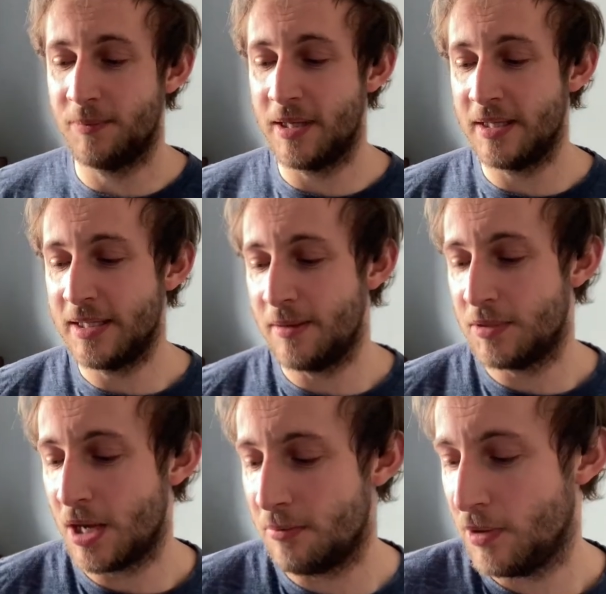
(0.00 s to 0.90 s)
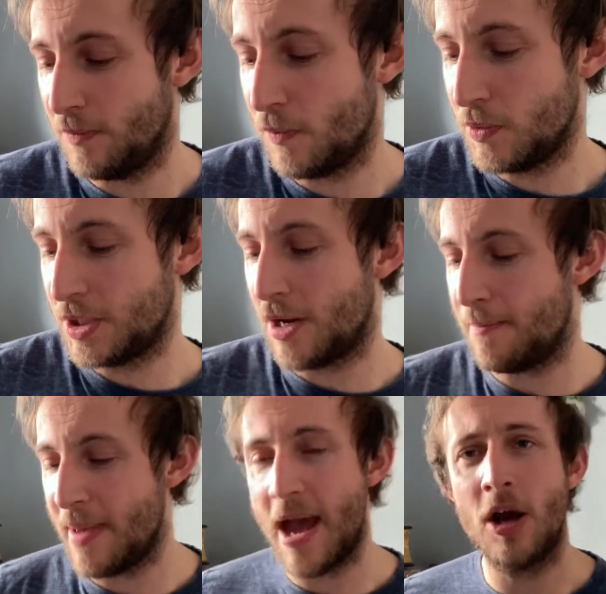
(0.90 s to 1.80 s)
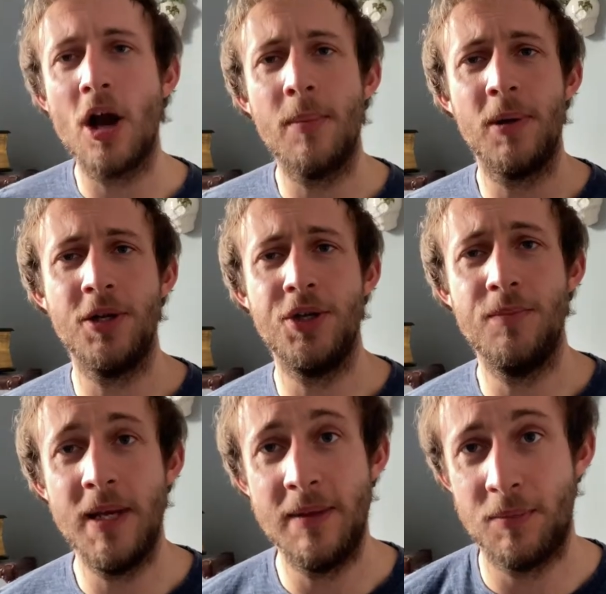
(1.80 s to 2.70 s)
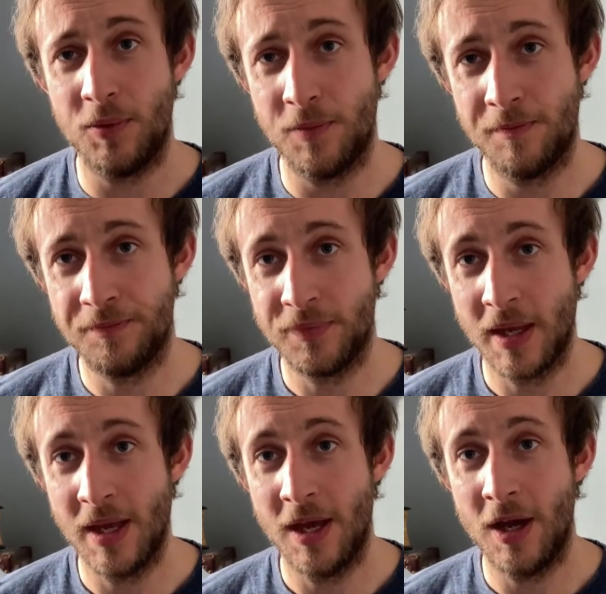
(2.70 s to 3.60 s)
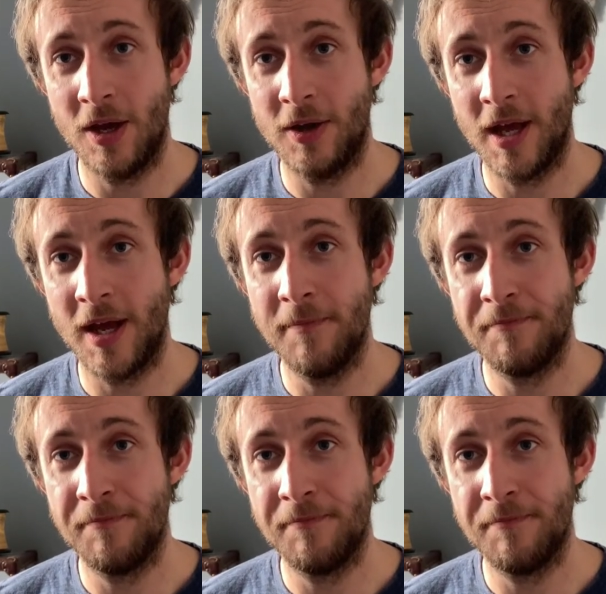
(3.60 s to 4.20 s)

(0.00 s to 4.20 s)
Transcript: But at the same time, you've also met a couple of new people. Okay?